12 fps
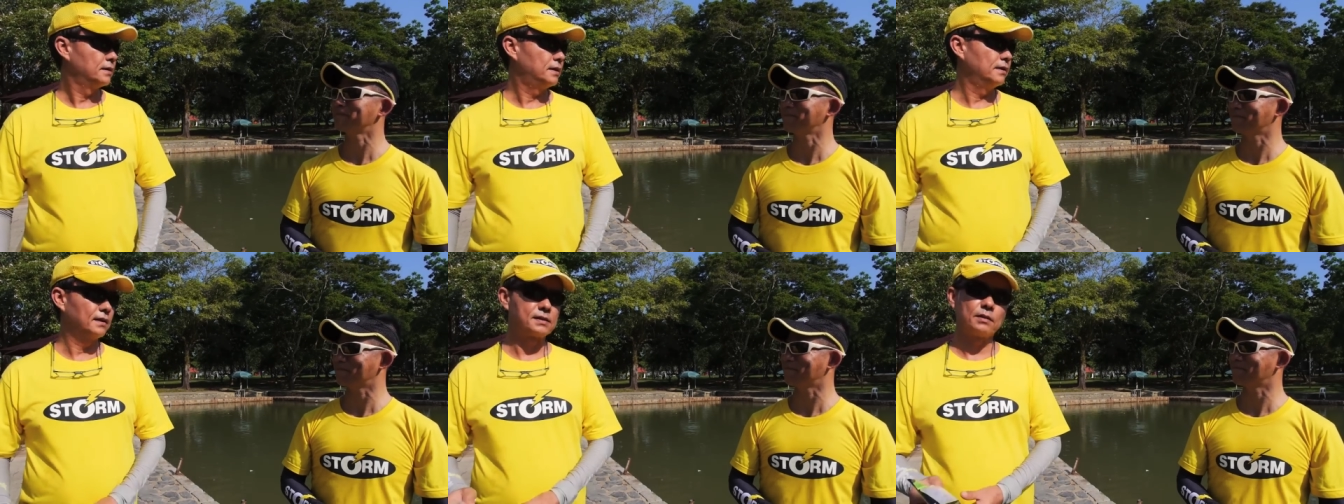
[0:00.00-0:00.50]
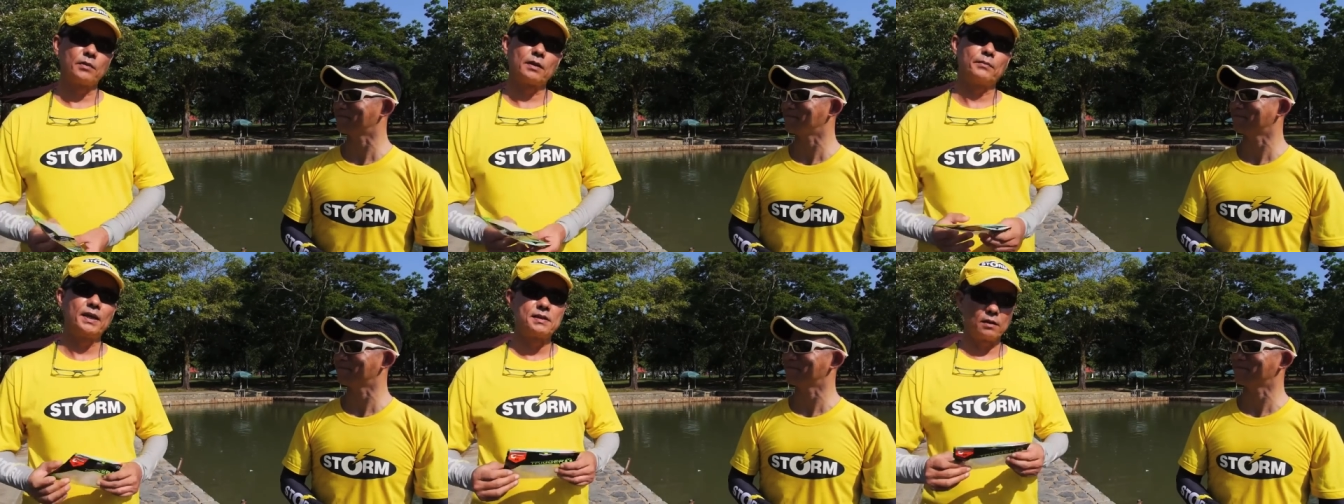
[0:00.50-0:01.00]
here are some of
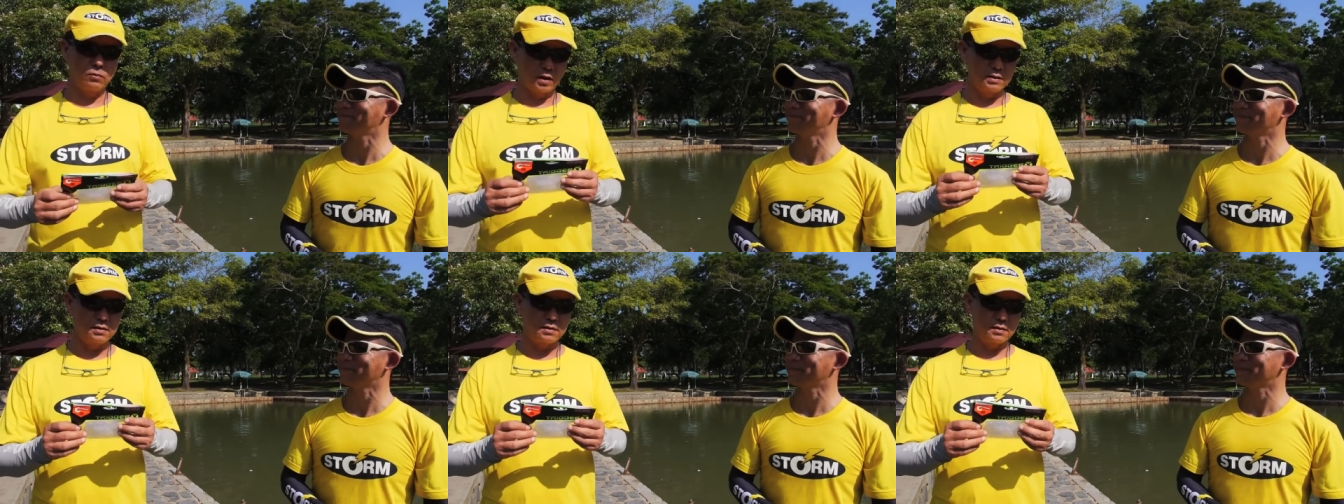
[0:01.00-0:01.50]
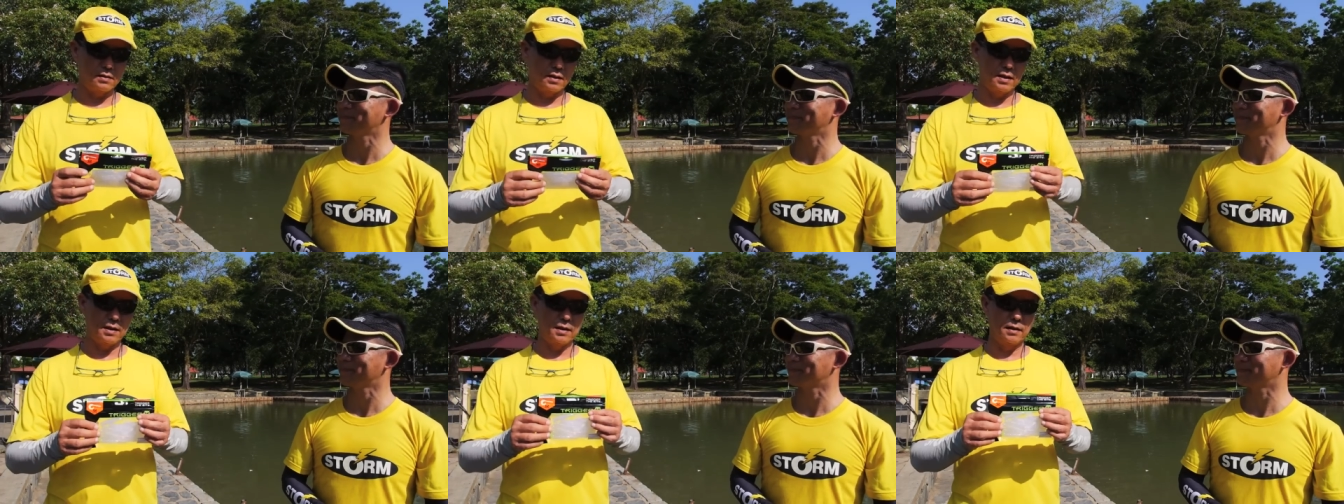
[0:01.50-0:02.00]
the basic ones
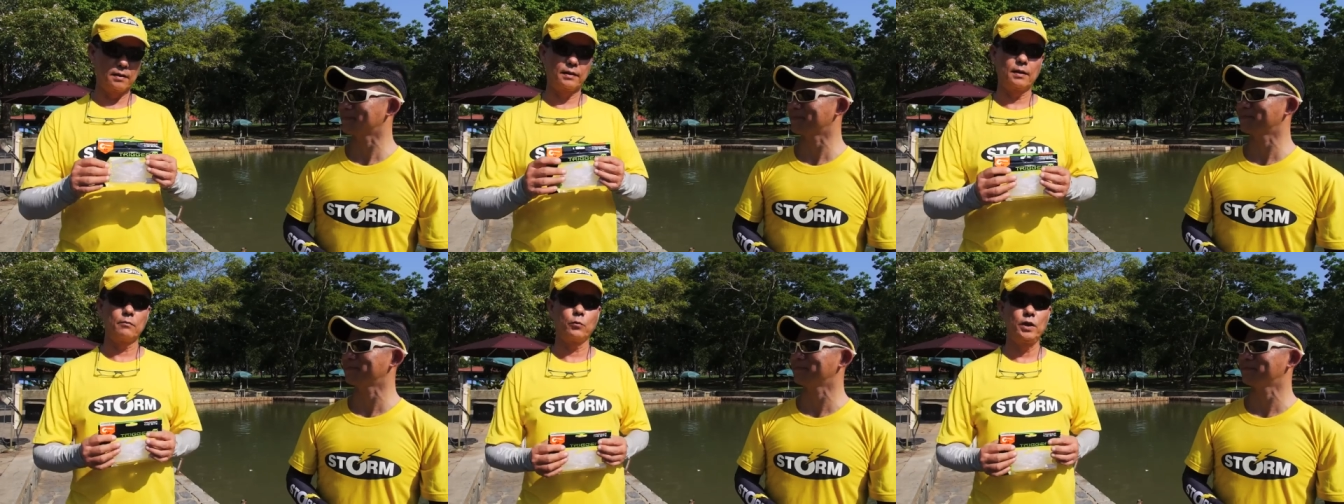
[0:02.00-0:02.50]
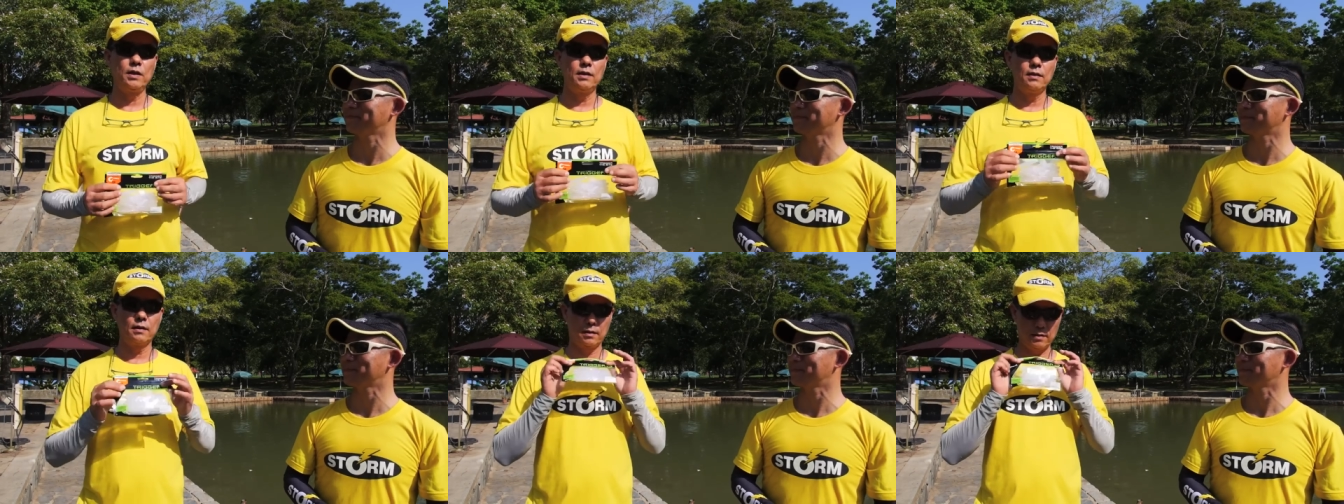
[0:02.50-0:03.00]
uh, that
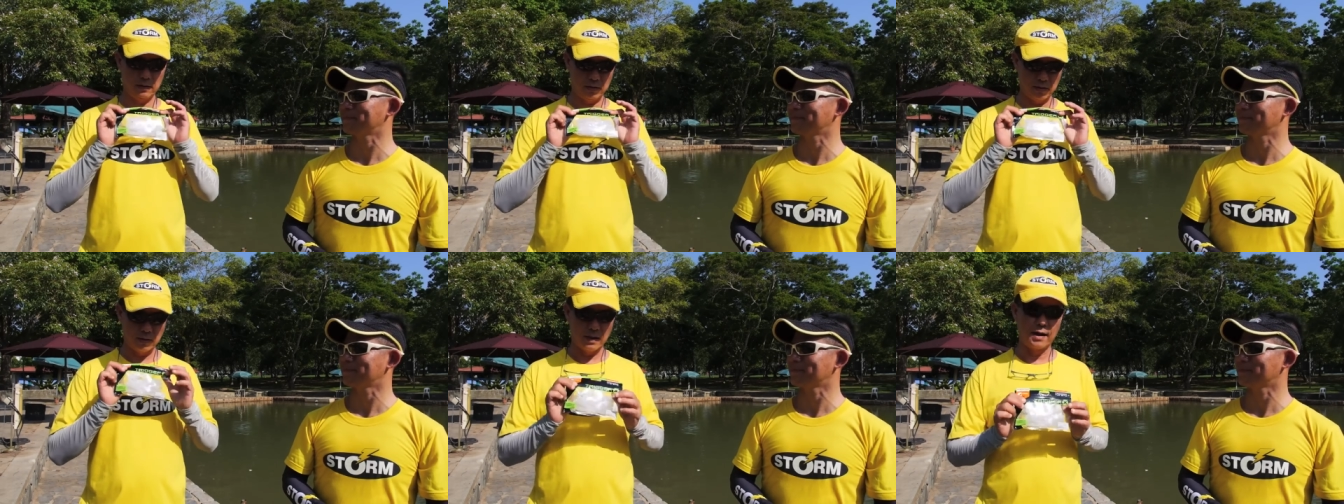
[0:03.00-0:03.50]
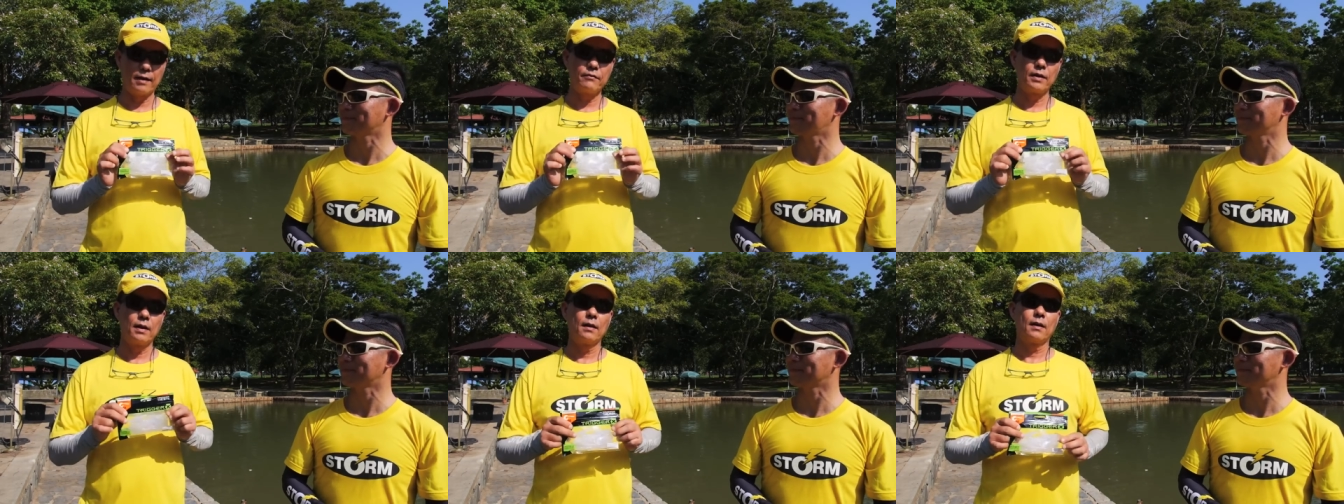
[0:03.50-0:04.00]
we have.
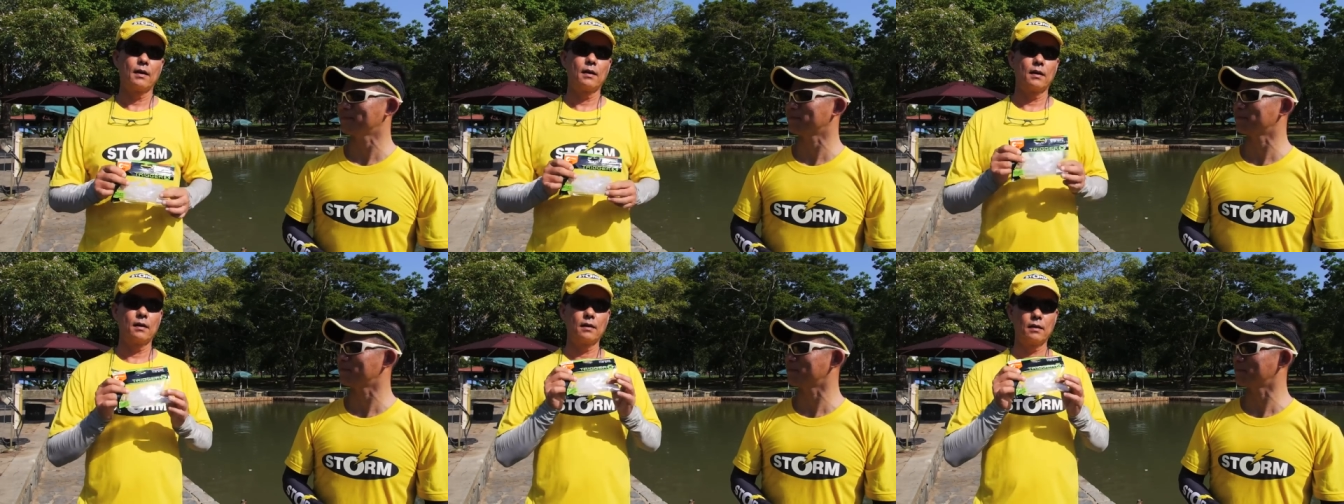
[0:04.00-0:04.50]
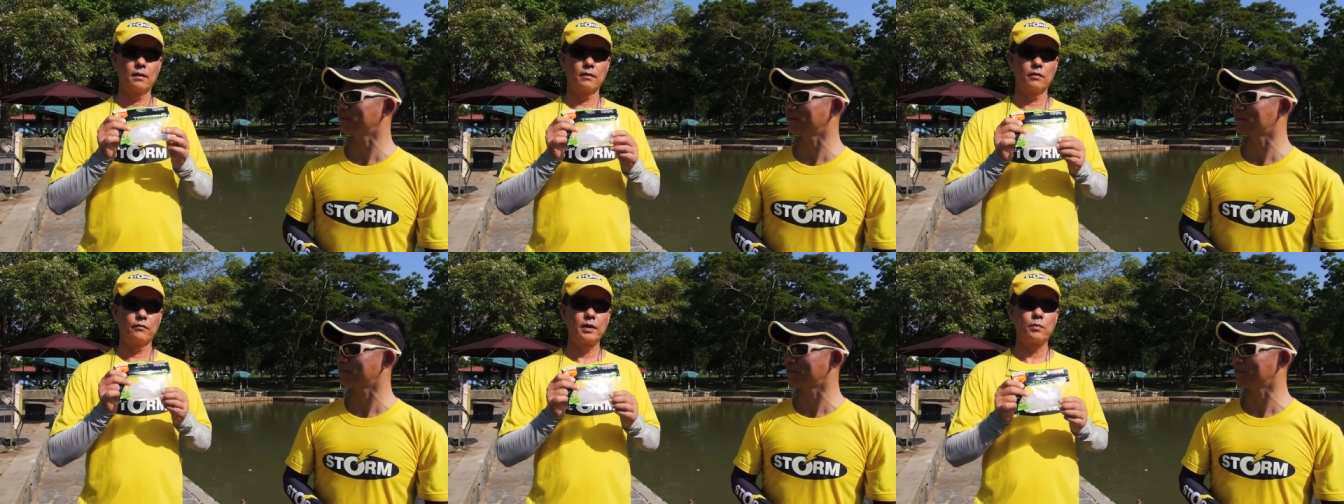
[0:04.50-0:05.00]

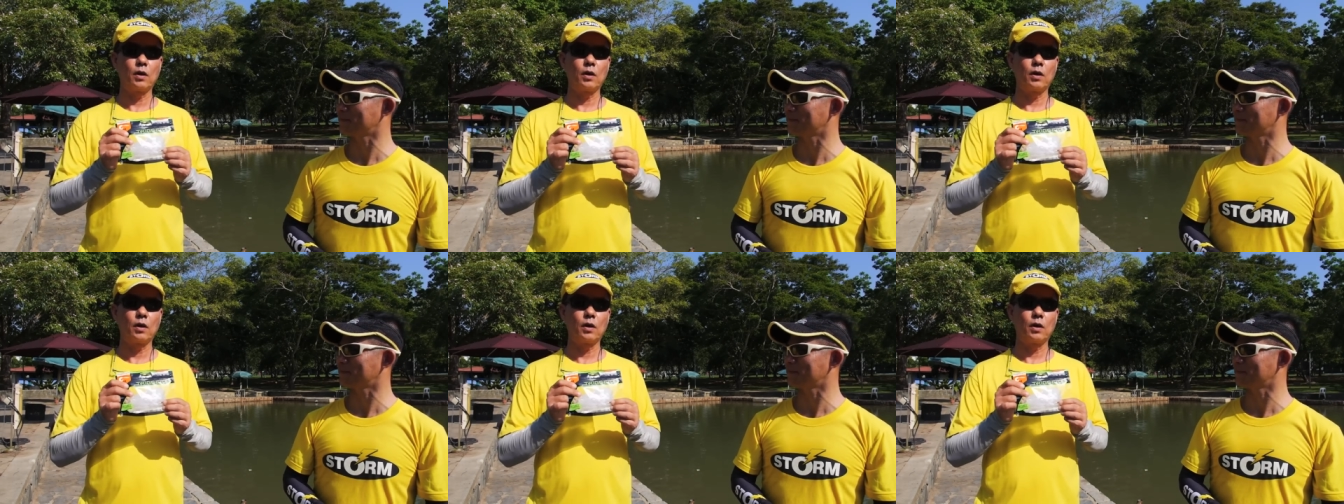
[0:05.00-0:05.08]
a very